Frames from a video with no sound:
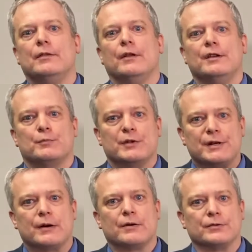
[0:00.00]
these
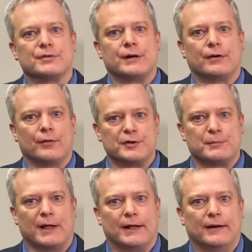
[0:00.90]
materials here on this
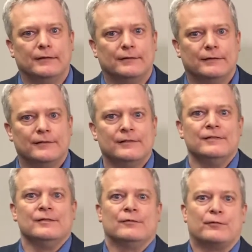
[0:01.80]
planet
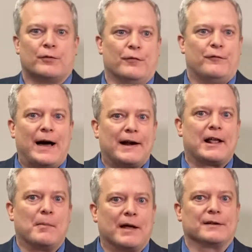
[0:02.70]
for a finite
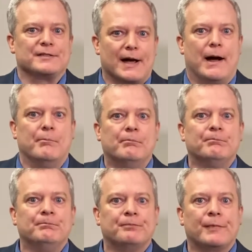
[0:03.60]
amount of time.
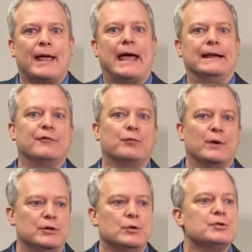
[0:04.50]
And if
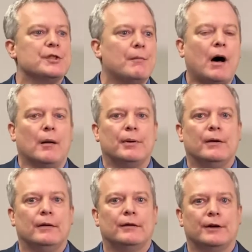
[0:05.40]
we use them up,
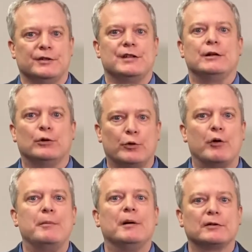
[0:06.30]
continually
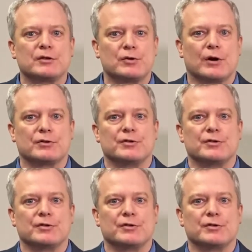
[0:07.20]
rebuilding structures